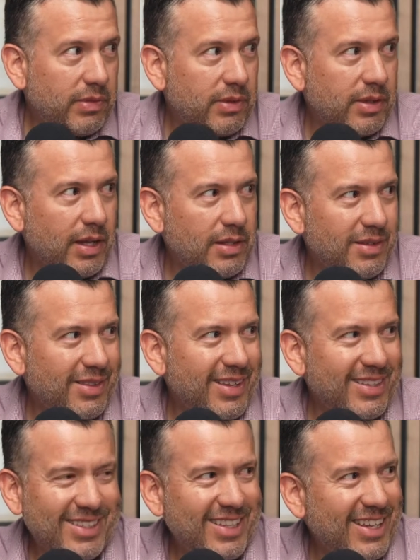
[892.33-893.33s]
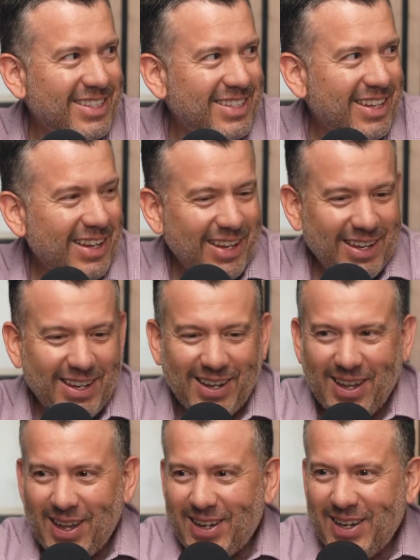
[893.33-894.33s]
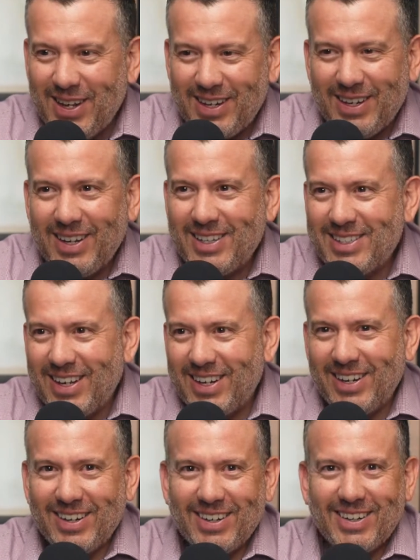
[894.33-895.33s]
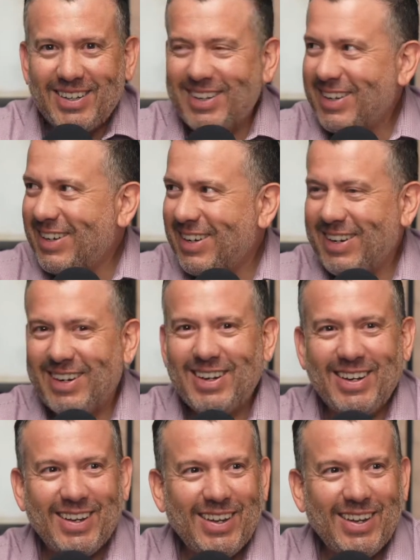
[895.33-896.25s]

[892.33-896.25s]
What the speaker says: So Nick is not here, so we'll just put that all on him.